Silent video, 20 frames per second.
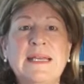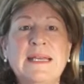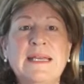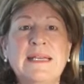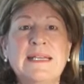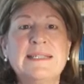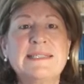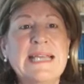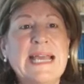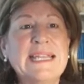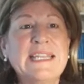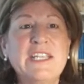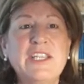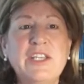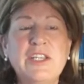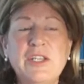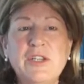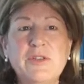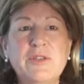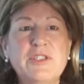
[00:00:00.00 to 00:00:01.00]
has had a
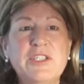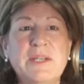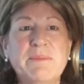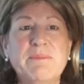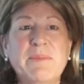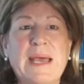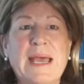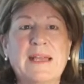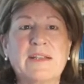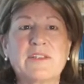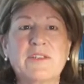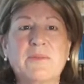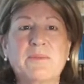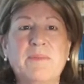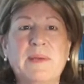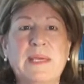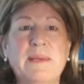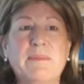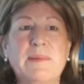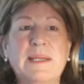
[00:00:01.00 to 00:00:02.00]
huge impact on
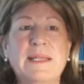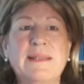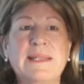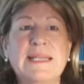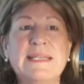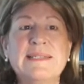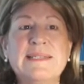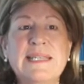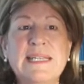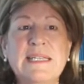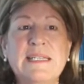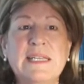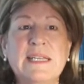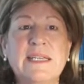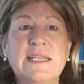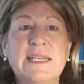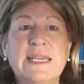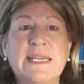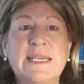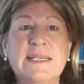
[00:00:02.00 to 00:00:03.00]
people in their senior
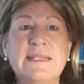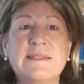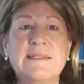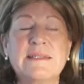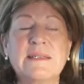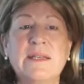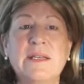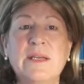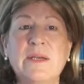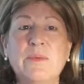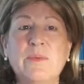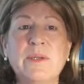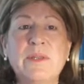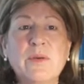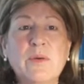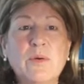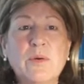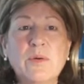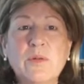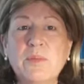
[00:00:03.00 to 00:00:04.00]
years, with
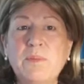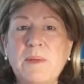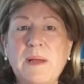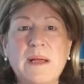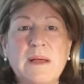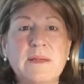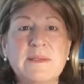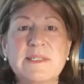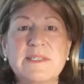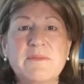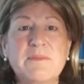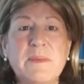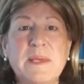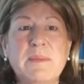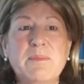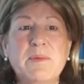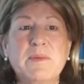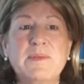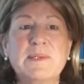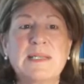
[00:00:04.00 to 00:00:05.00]
all parts of
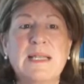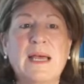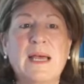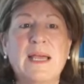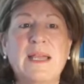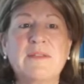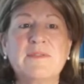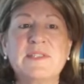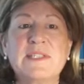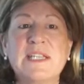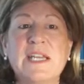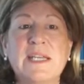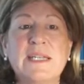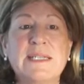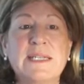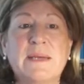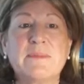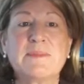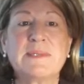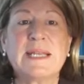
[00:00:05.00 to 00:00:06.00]
people's lives
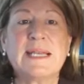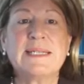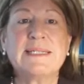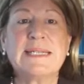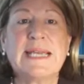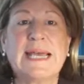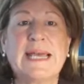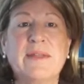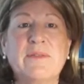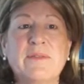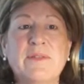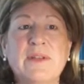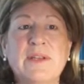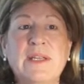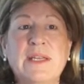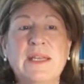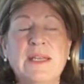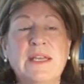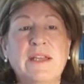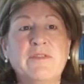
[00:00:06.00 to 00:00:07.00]
turned upside down,
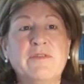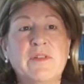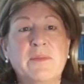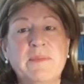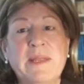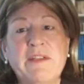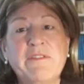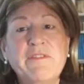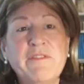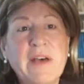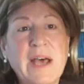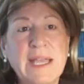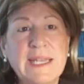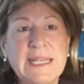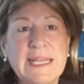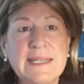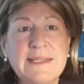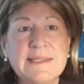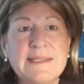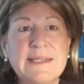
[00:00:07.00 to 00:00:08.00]
from their
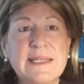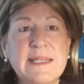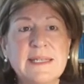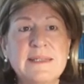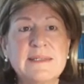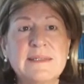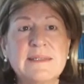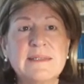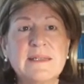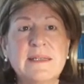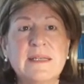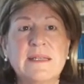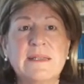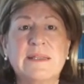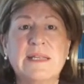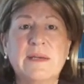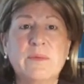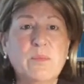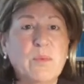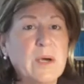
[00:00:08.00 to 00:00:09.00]
finances,
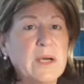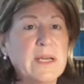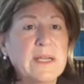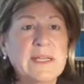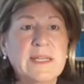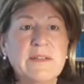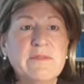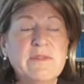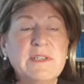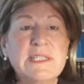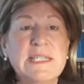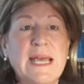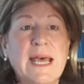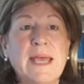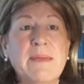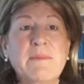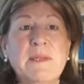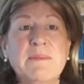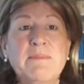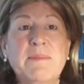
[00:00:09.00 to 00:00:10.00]
their work and
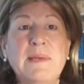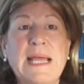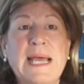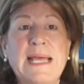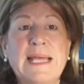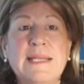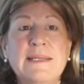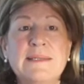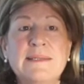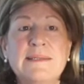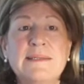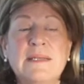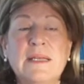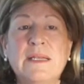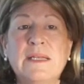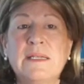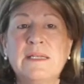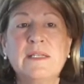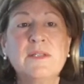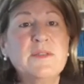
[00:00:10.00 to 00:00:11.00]
retirement plans,
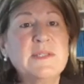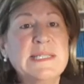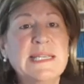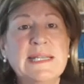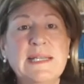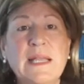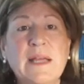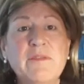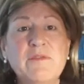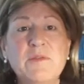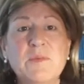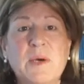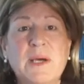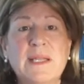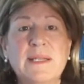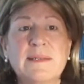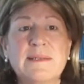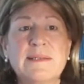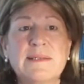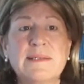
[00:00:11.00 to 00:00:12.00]
losing loved
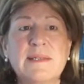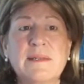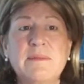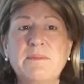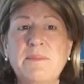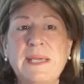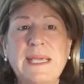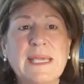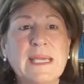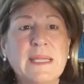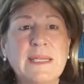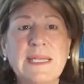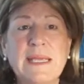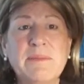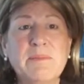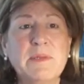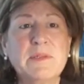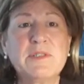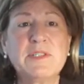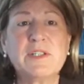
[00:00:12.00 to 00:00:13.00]
ones and being
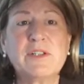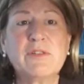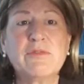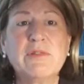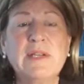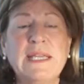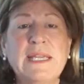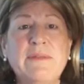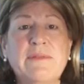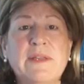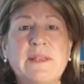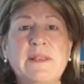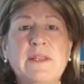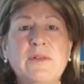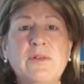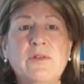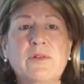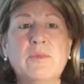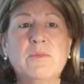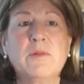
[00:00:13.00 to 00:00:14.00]
unable to grieve in the
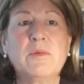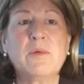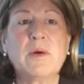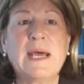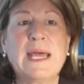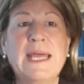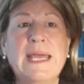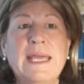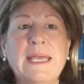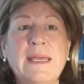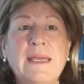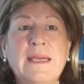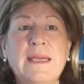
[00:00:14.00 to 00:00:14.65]
normal way,